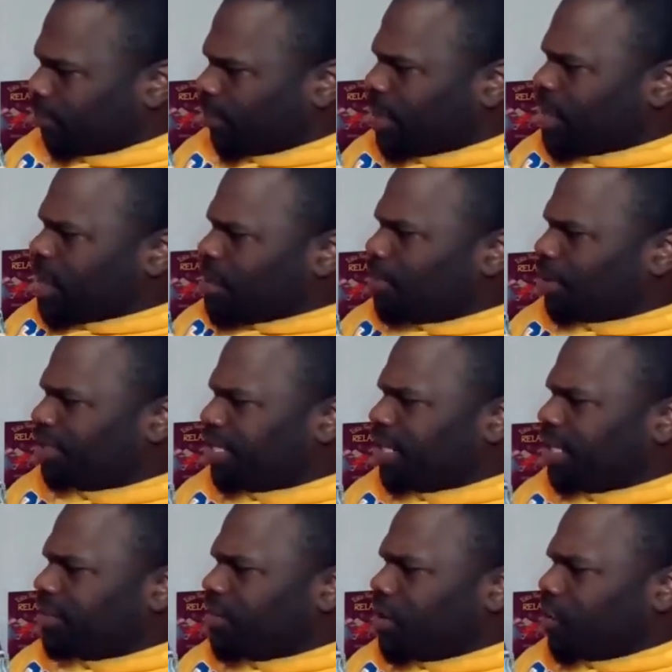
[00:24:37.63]
But Dilly
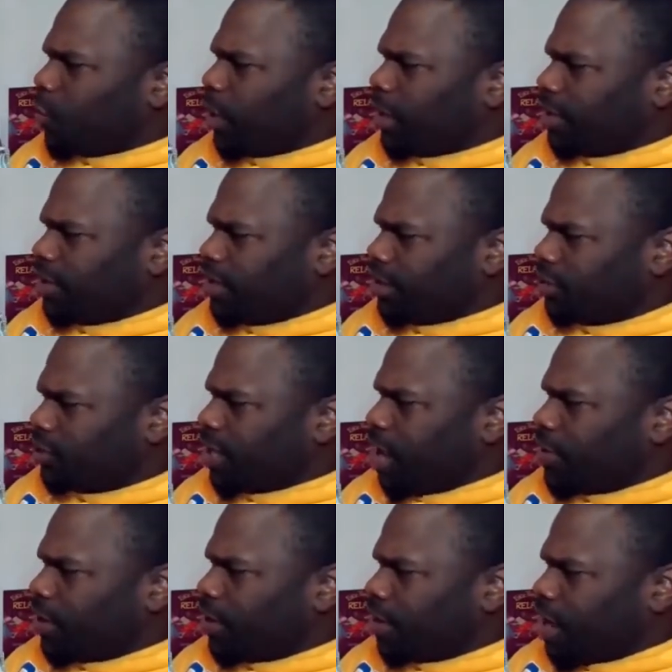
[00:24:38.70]
thought quickly and
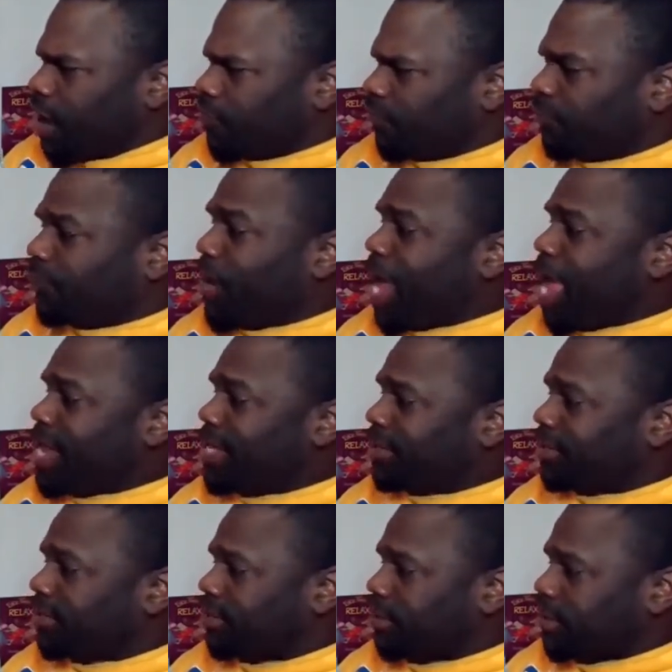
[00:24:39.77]
shouted out,
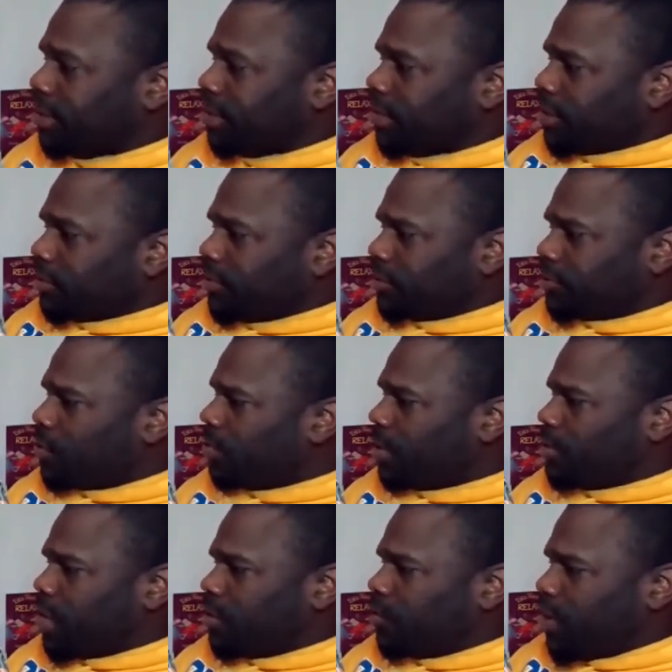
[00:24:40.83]
friends, there's only
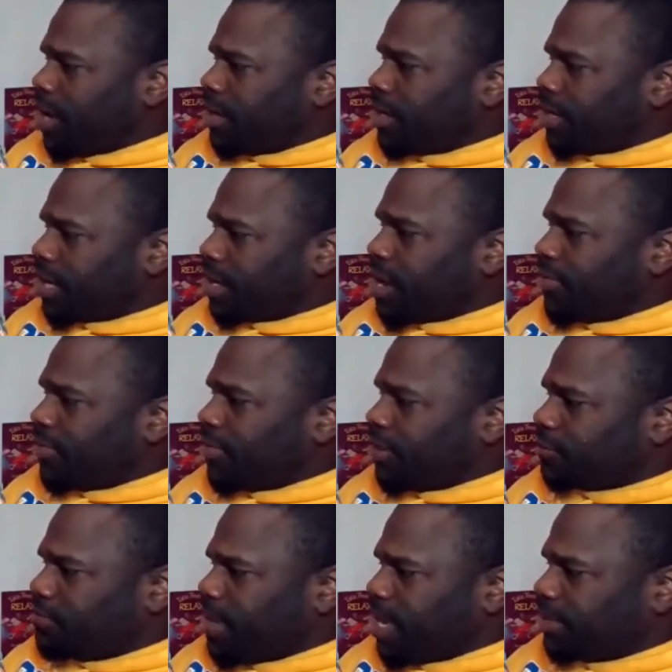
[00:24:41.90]
one way to get out of this
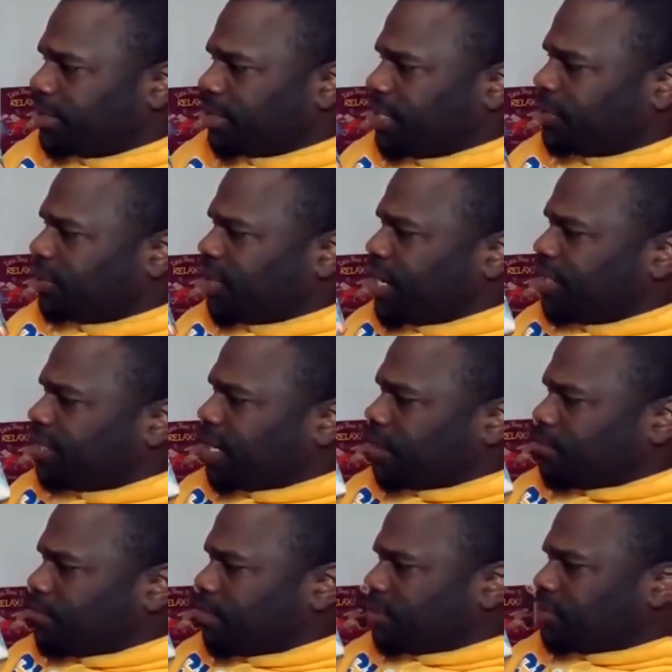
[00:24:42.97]
mess. Each insect
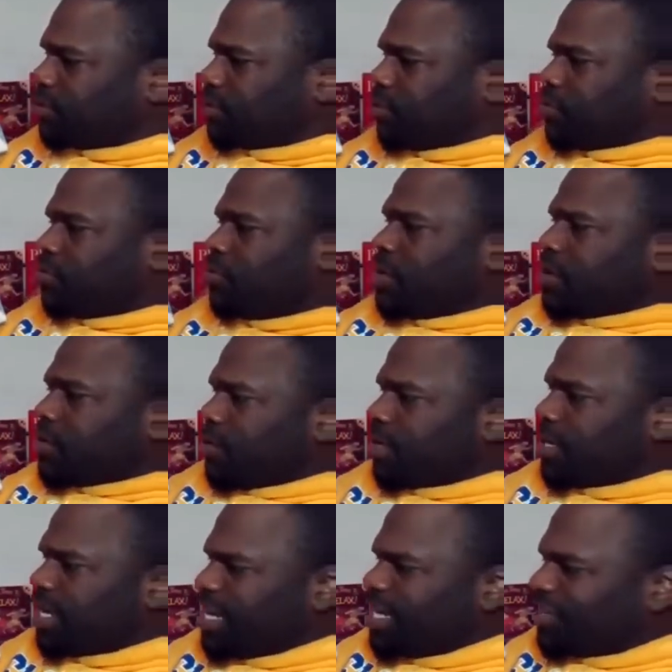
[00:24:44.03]
must do what
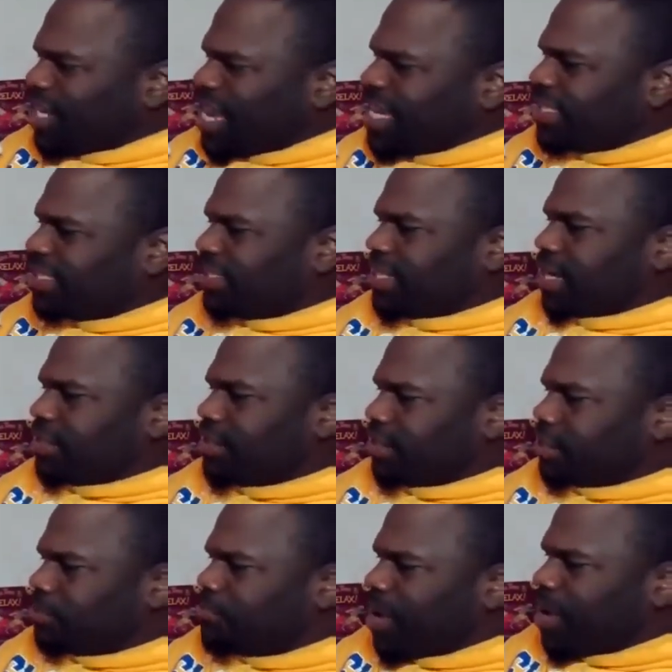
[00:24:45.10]
each insect
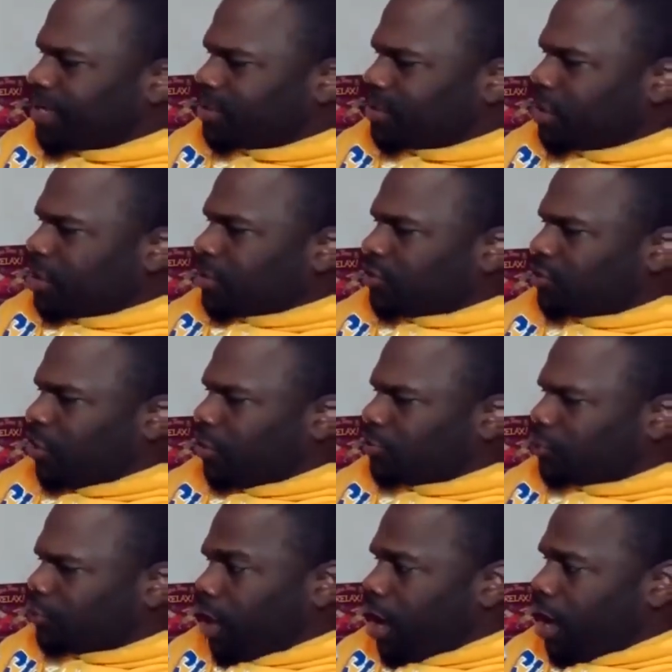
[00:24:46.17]
does best. So
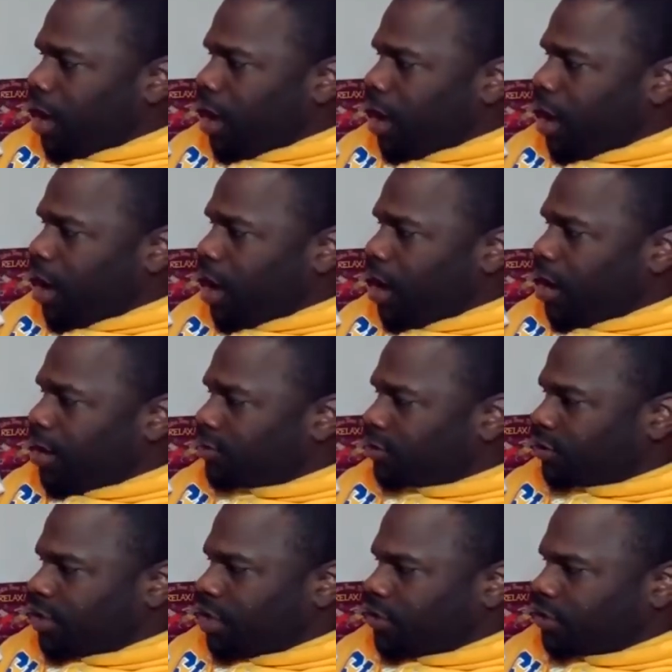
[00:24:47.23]
charge,
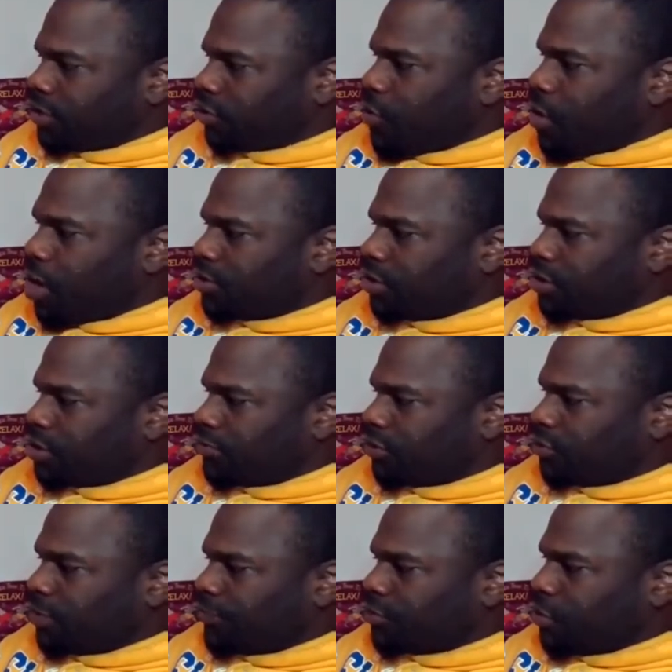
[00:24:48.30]
yelled a squadron of
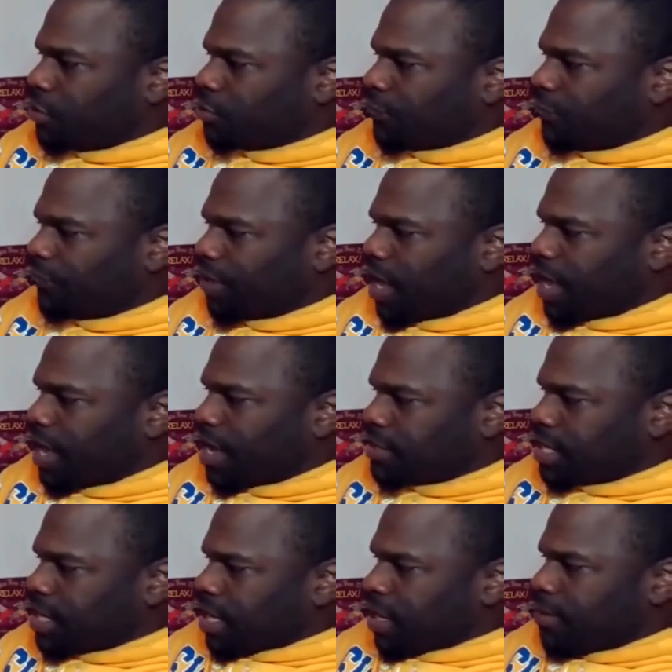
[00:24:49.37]
swift soldier flies,
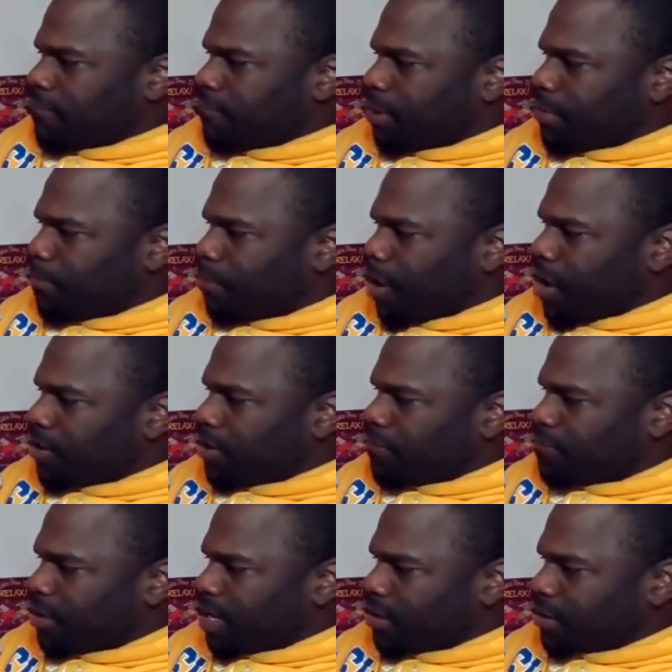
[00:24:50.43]
and bombarder
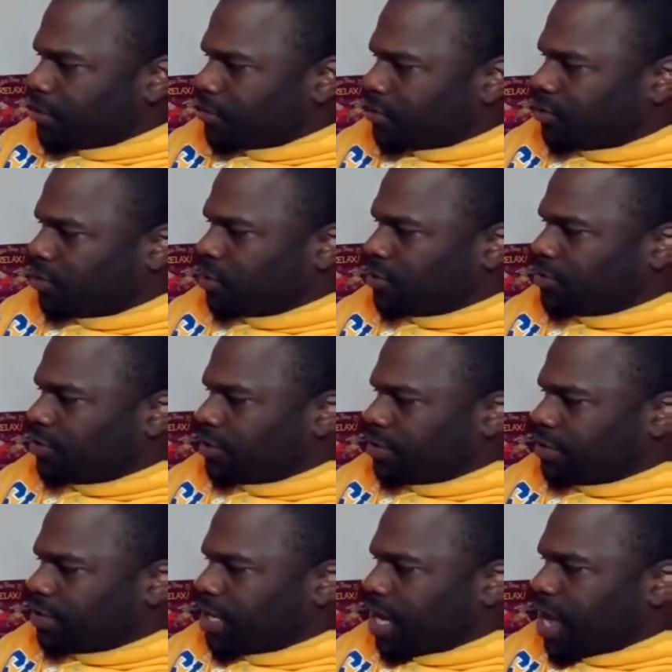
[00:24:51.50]
beetles took to the
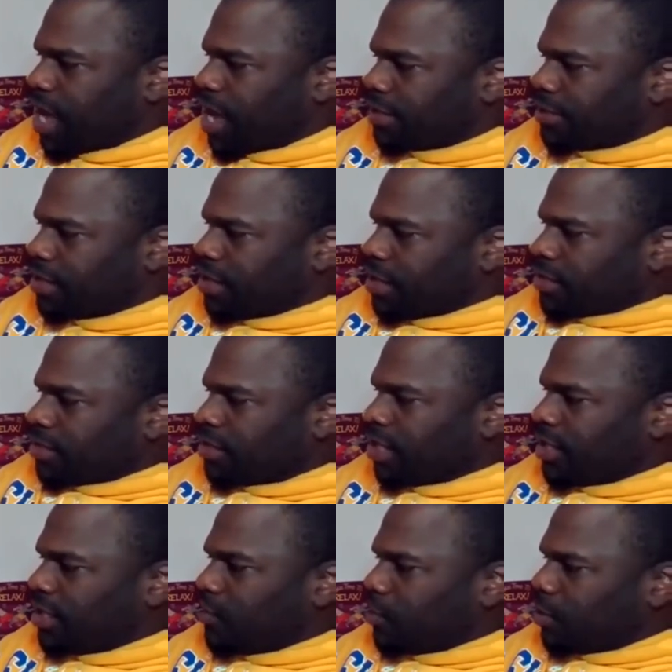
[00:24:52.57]
skies.
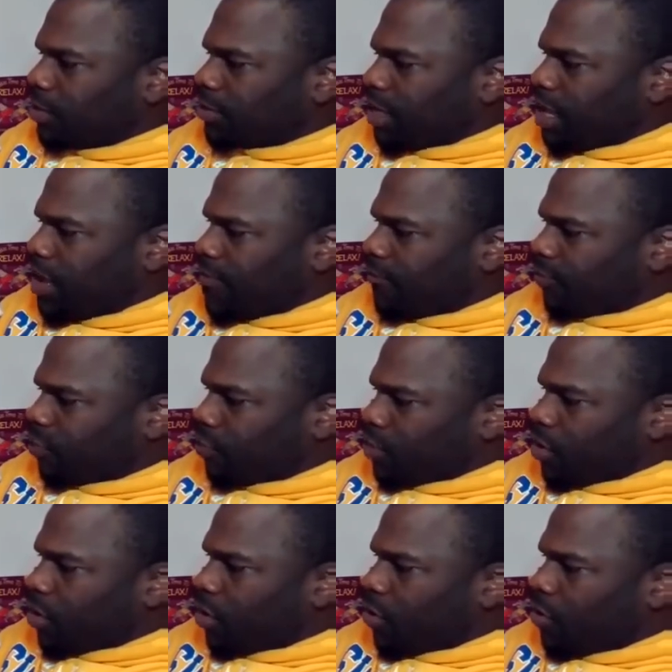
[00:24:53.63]
Dilly whirled up through a
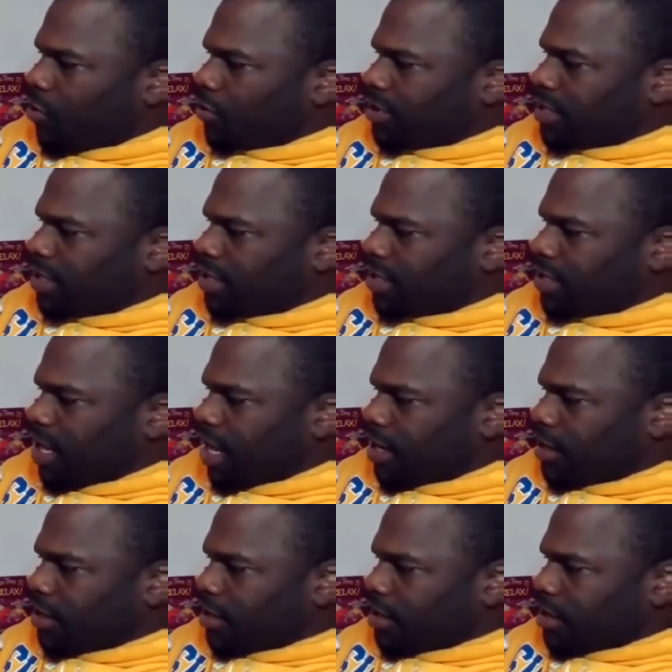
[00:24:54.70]
hole in the net.
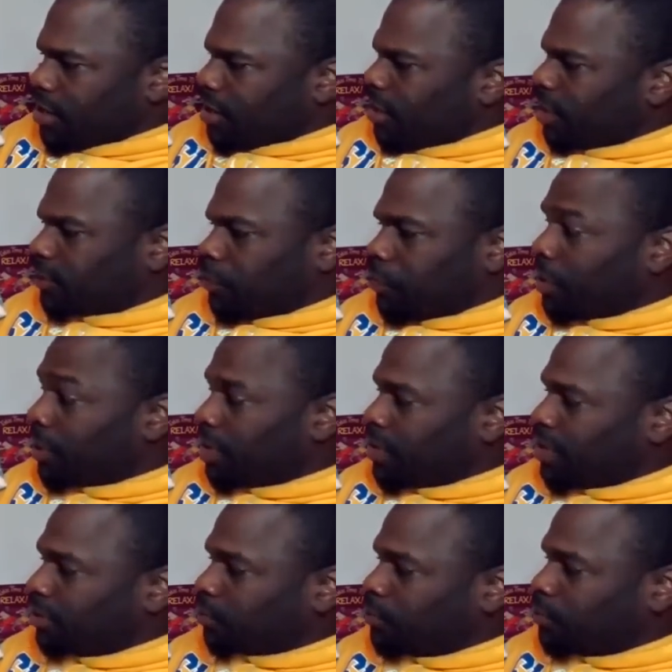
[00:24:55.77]
It's working.
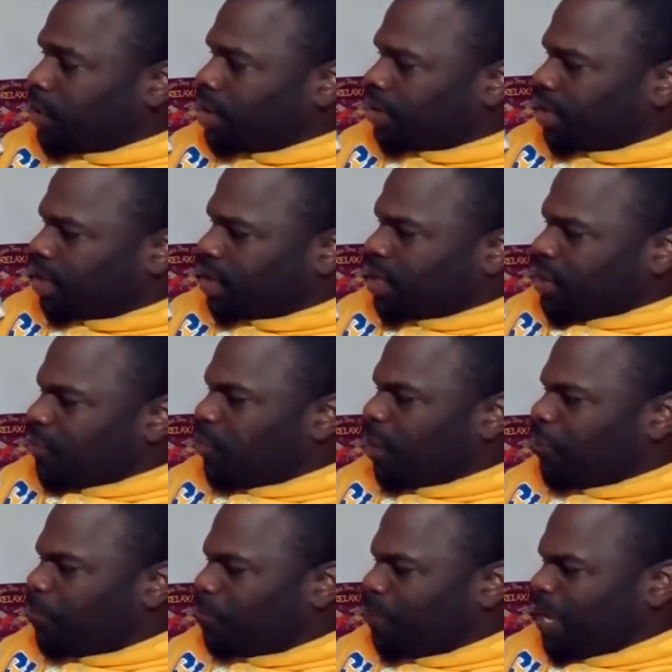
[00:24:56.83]
It's working.
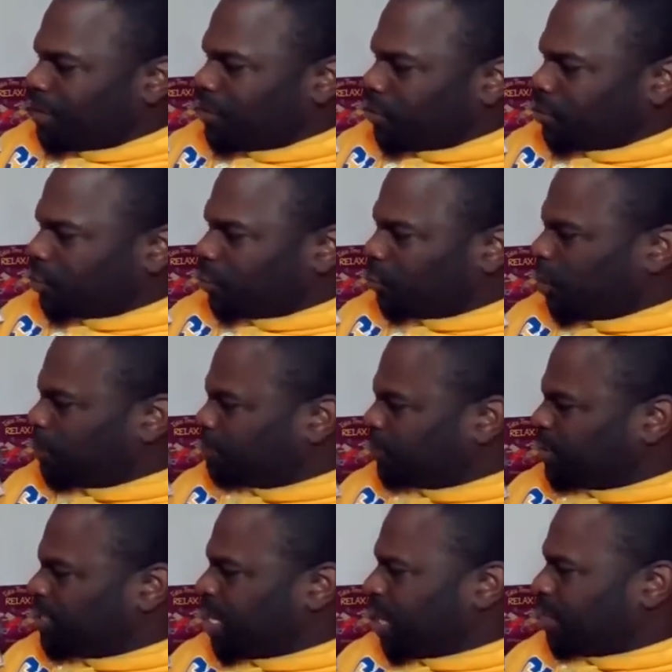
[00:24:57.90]
We'll beat those creeps yet.